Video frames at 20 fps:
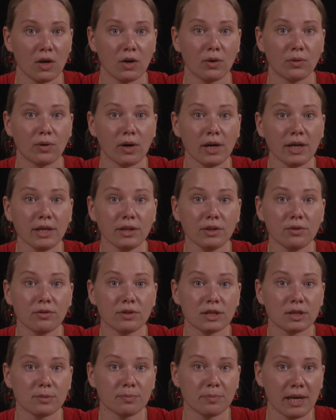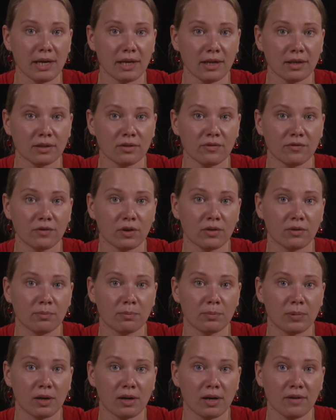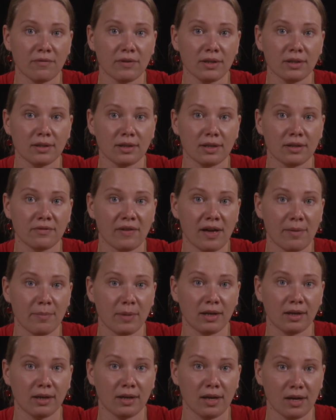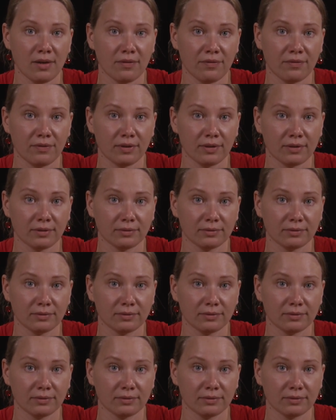right to respect for private and family life,